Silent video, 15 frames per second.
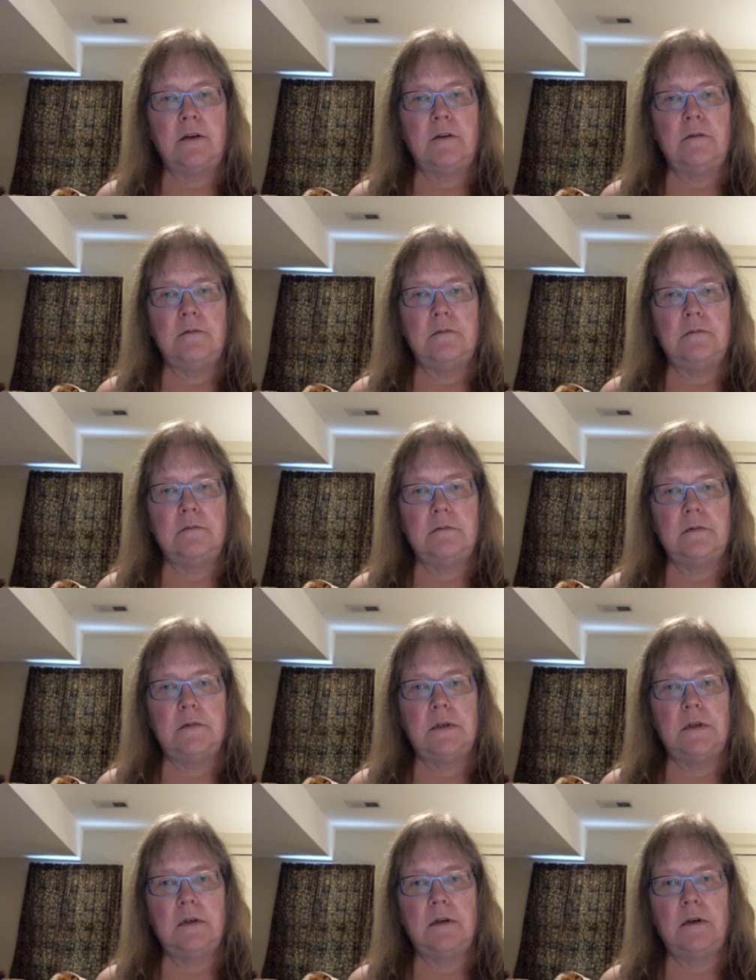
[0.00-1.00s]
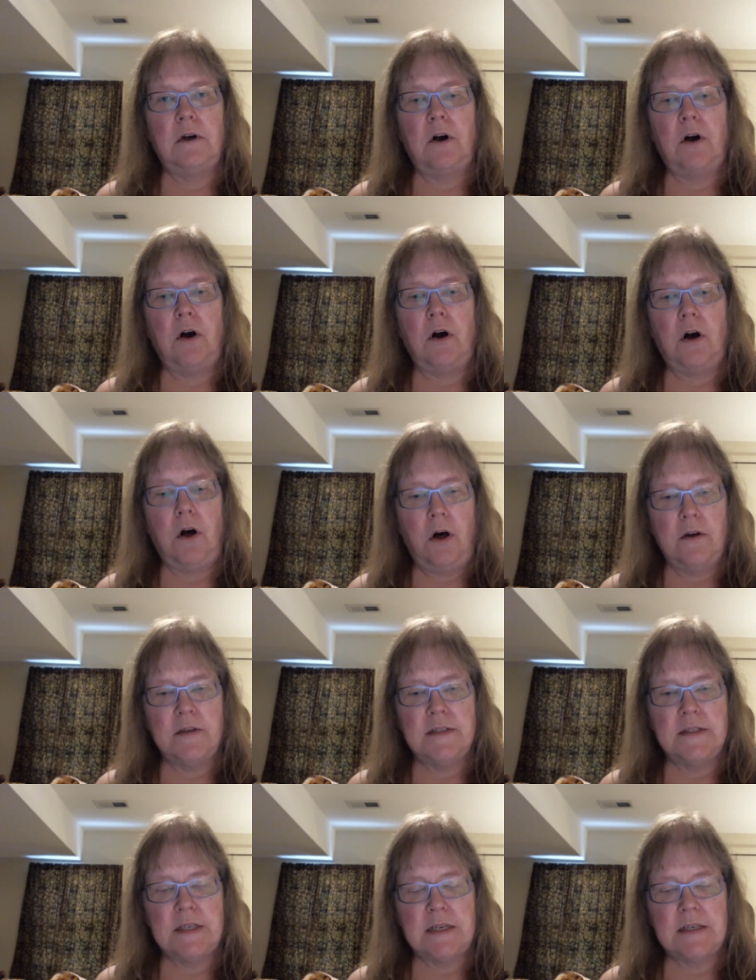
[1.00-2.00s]
you, all
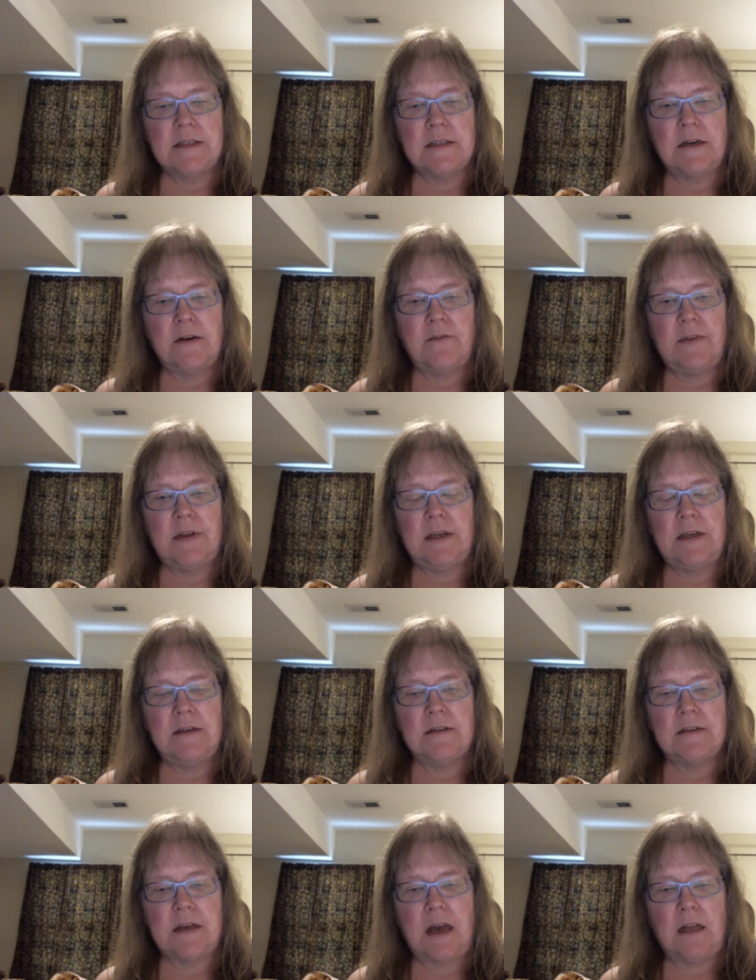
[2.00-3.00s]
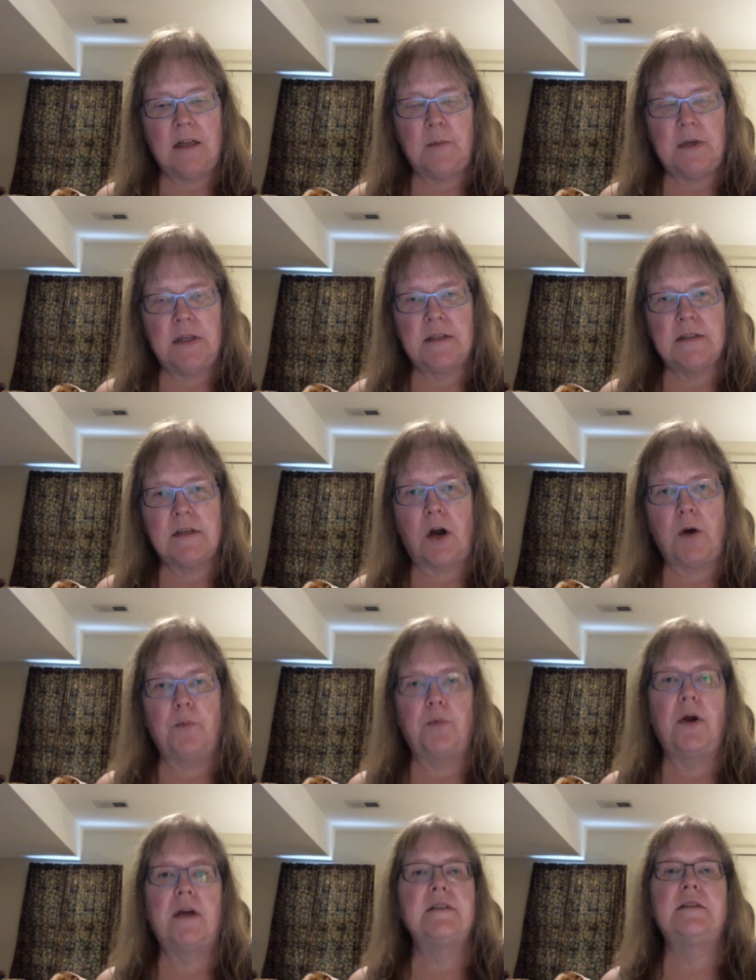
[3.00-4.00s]
six of these elements are
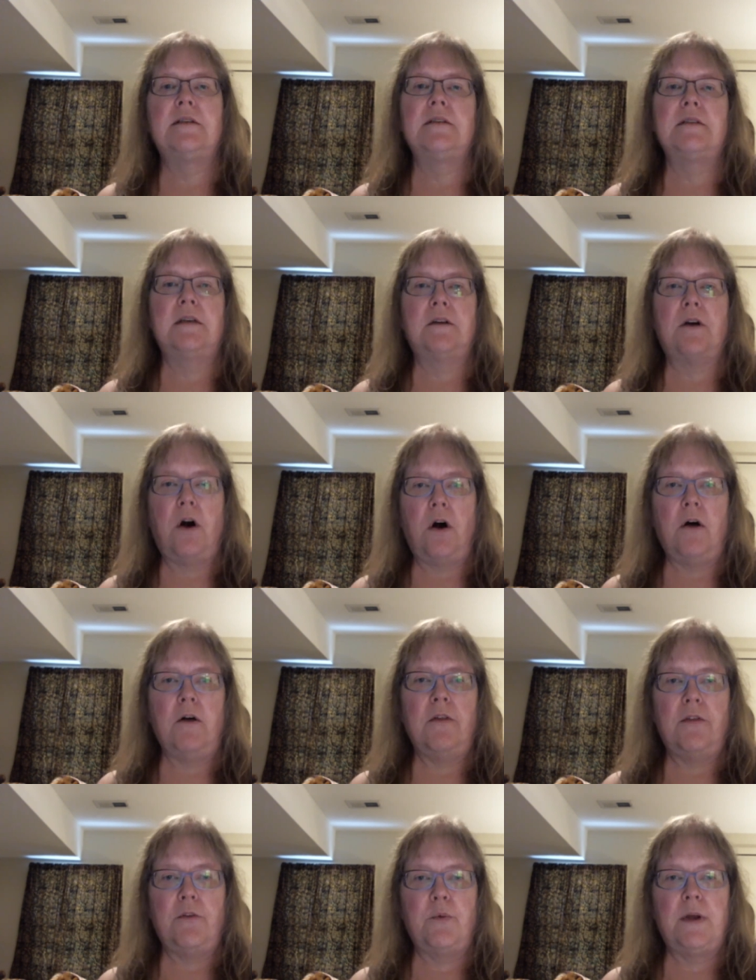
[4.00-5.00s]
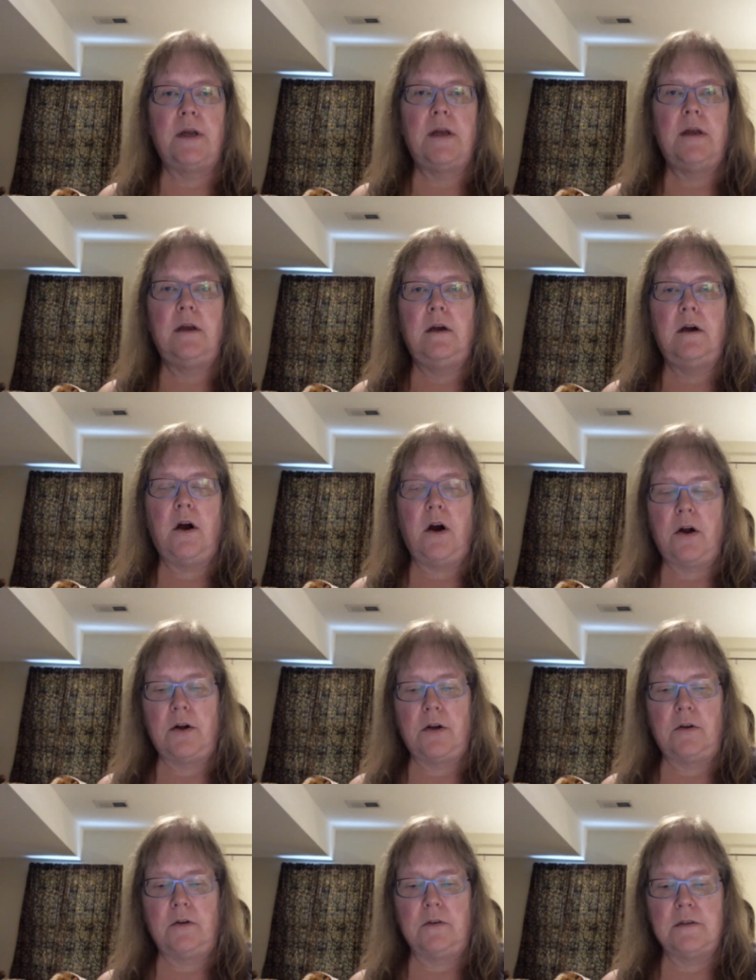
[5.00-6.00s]
present in all three
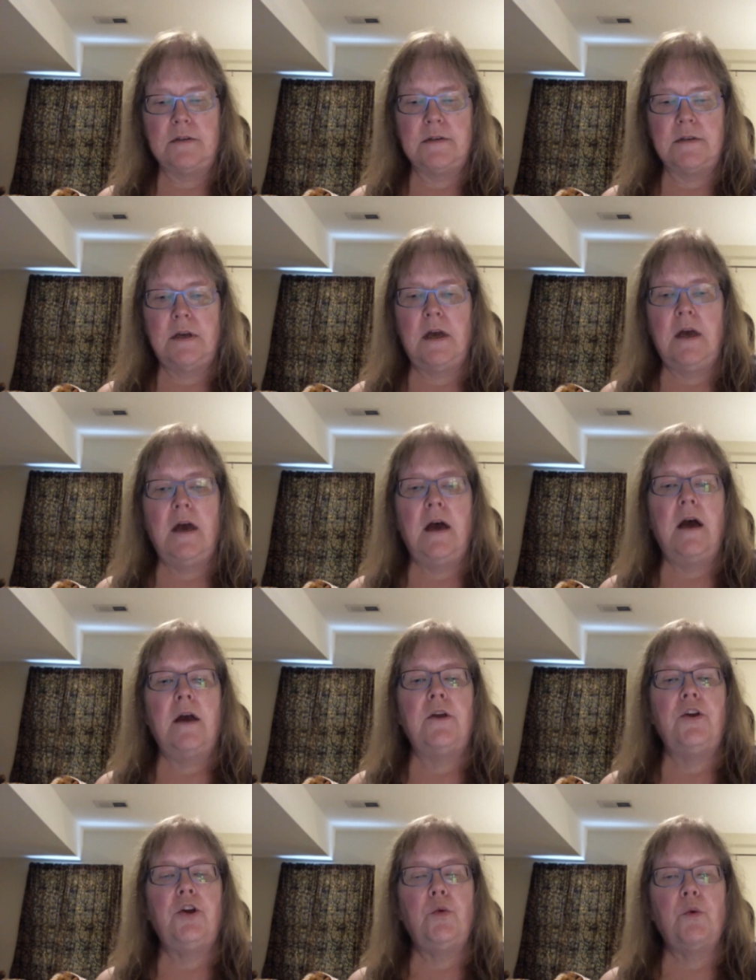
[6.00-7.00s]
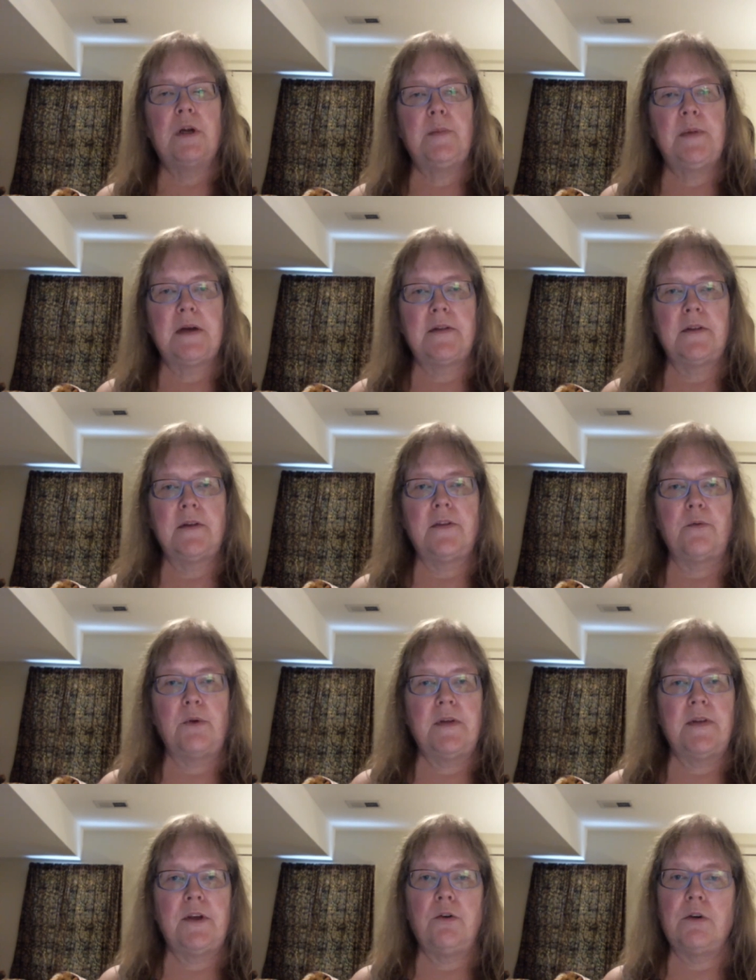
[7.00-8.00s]
articles. You want to pick the three
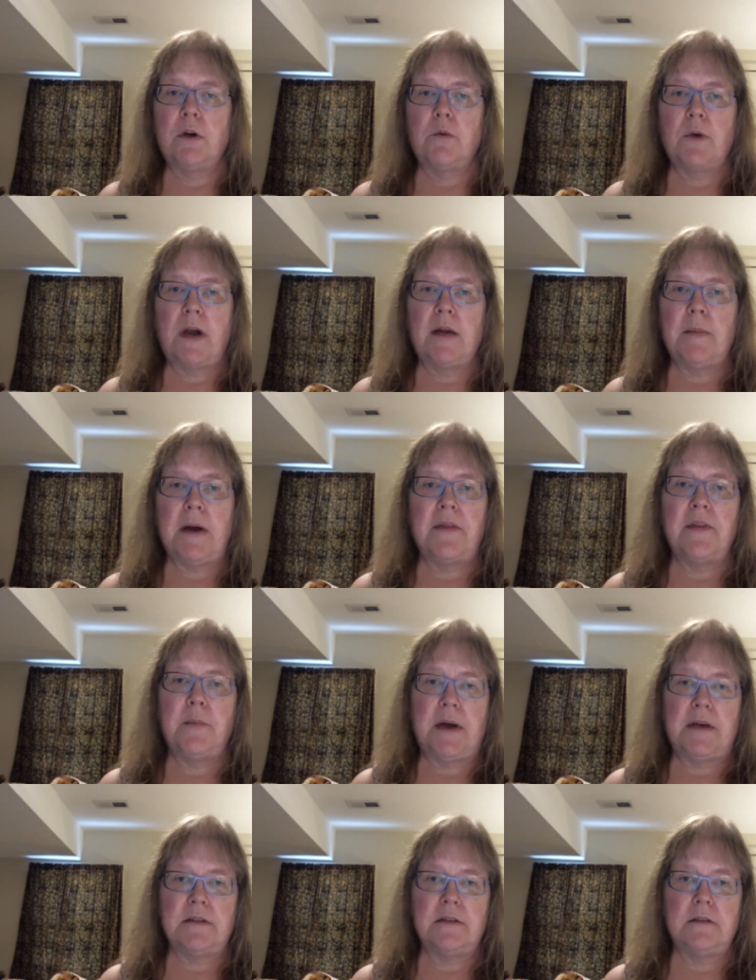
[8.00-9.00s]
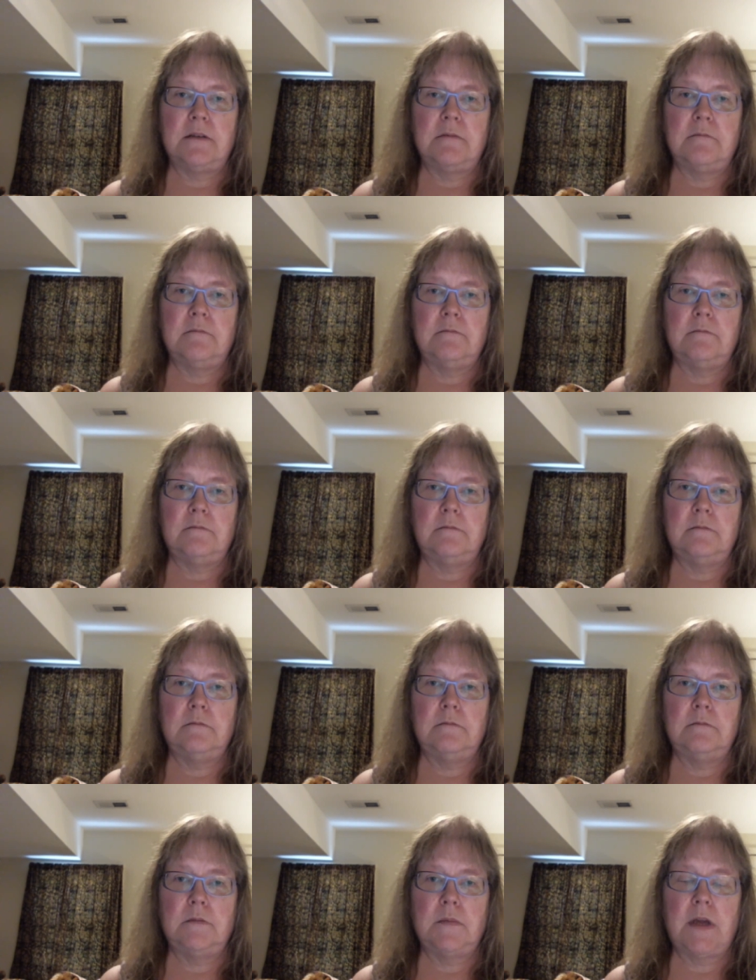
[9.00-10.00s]
that you can write about the best.
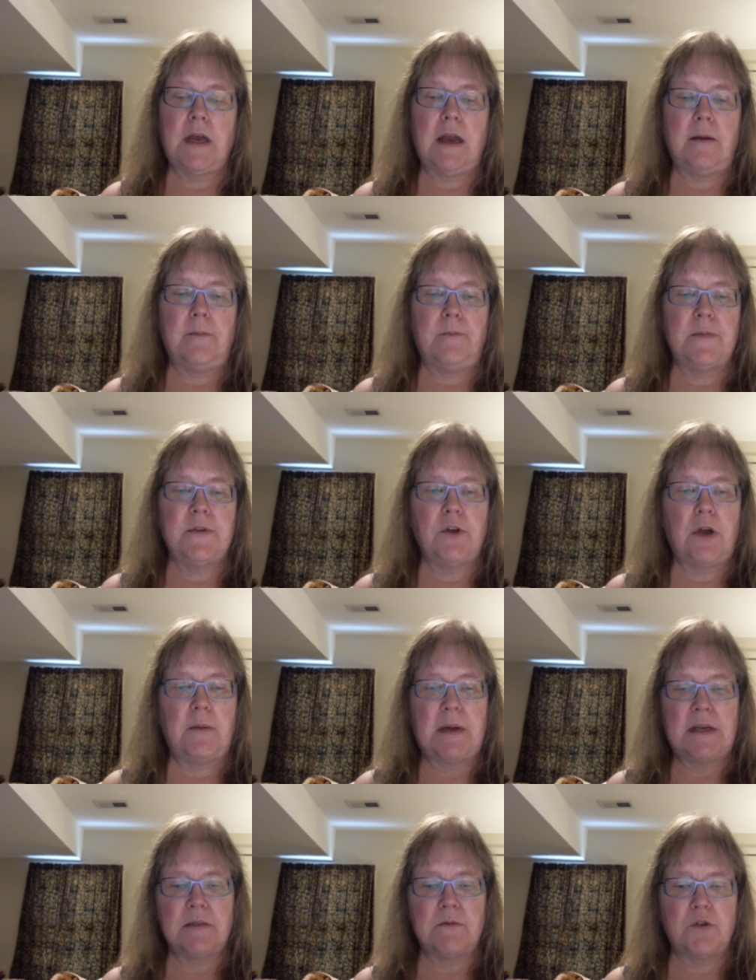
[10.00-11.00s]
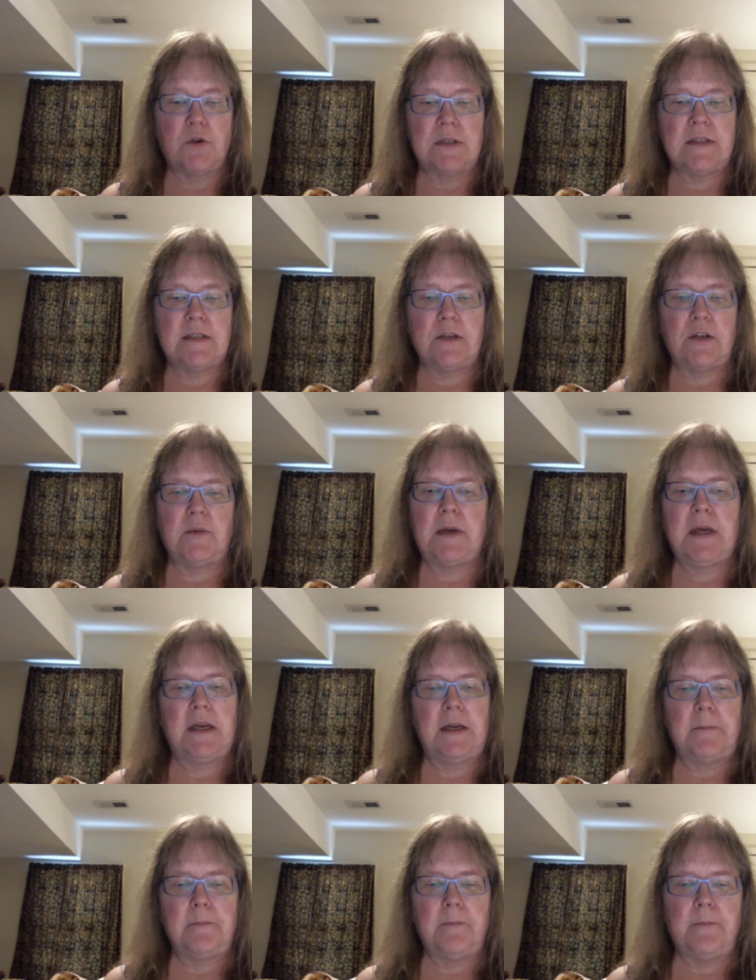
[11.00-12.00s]
Okay, so you got to make some choices here at the beginning.